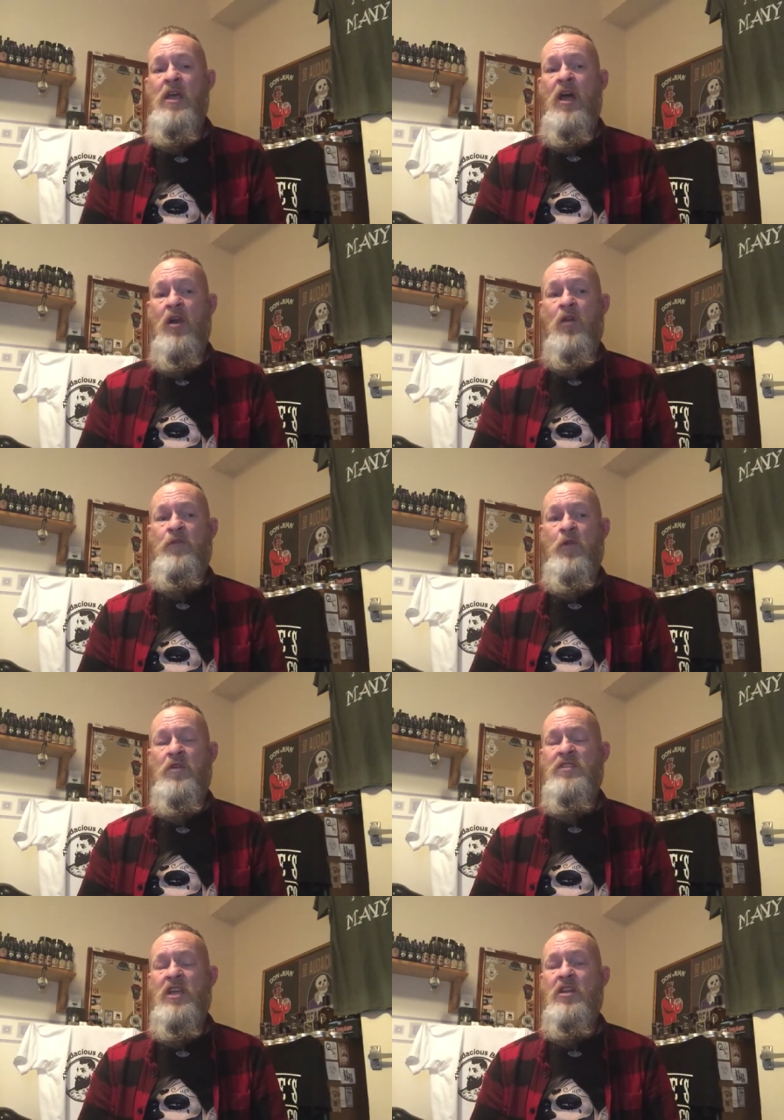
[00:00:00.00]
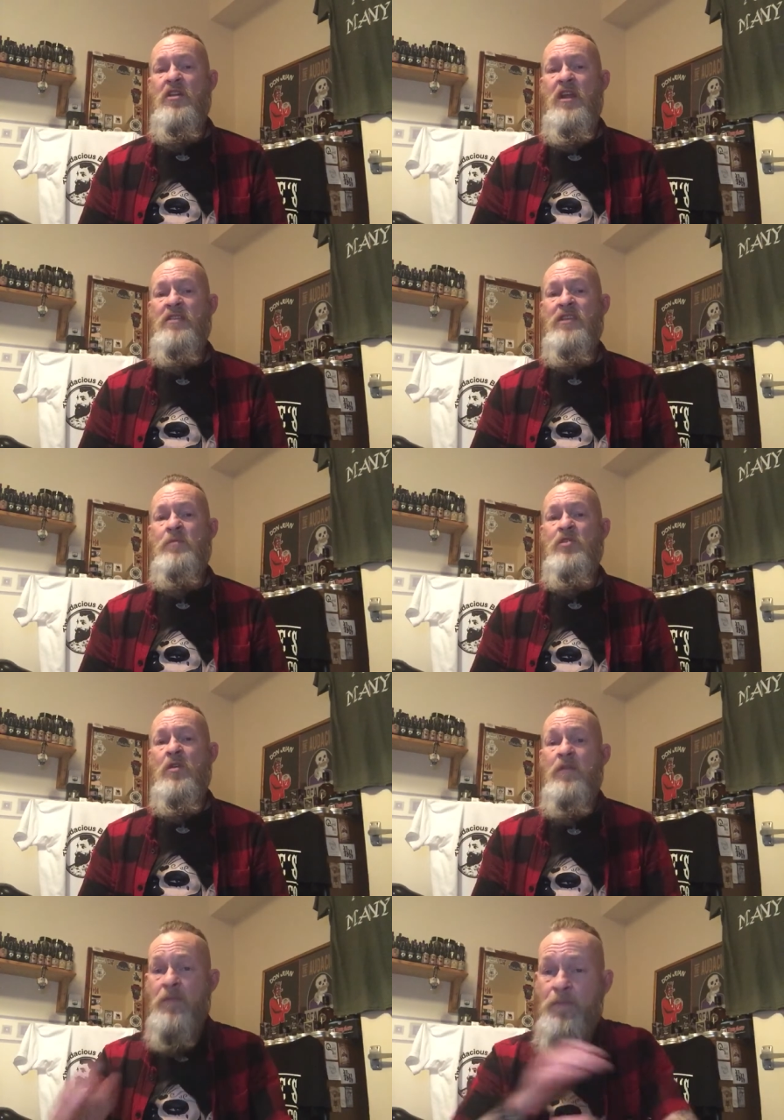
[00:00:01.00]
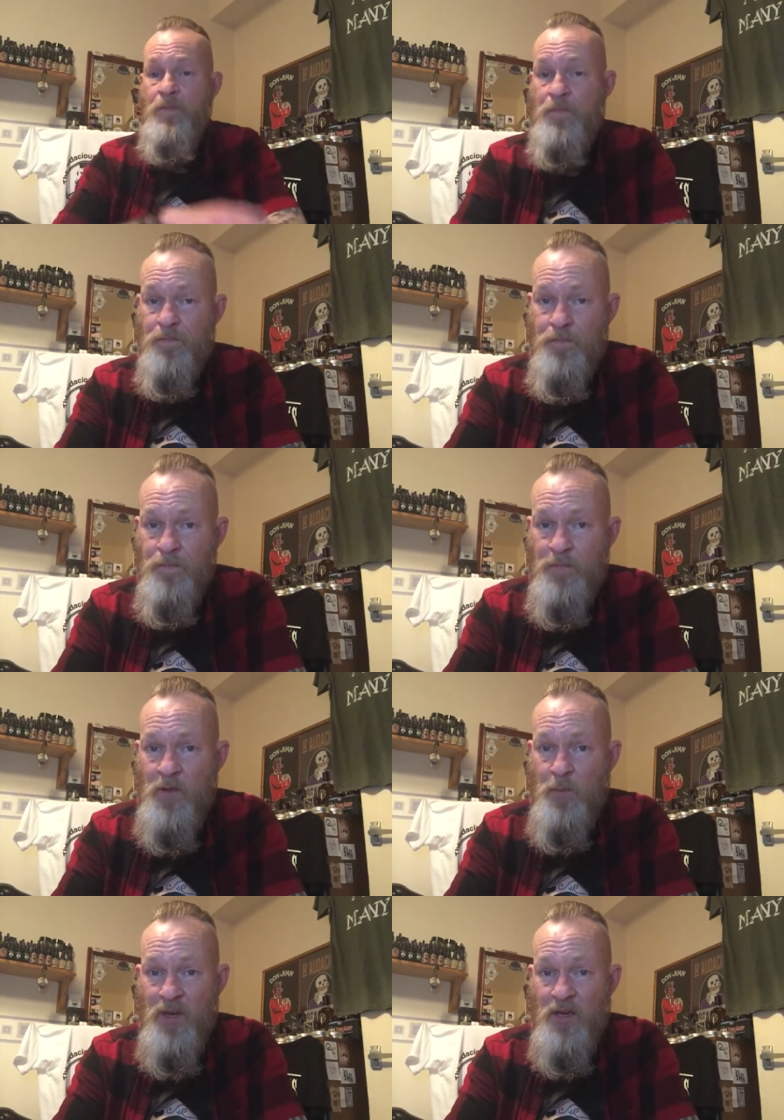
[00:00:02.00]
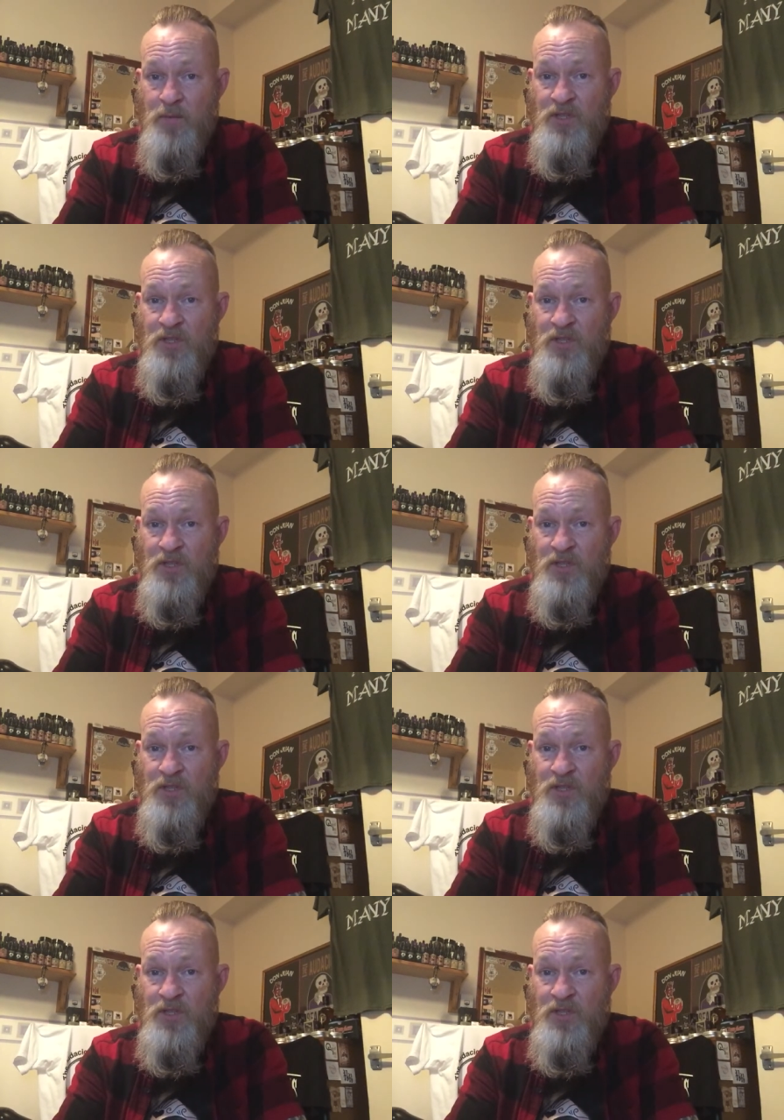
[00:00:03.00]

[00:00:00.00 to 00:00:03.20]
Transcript: I look forward to seeing you in the next episode of The Bearded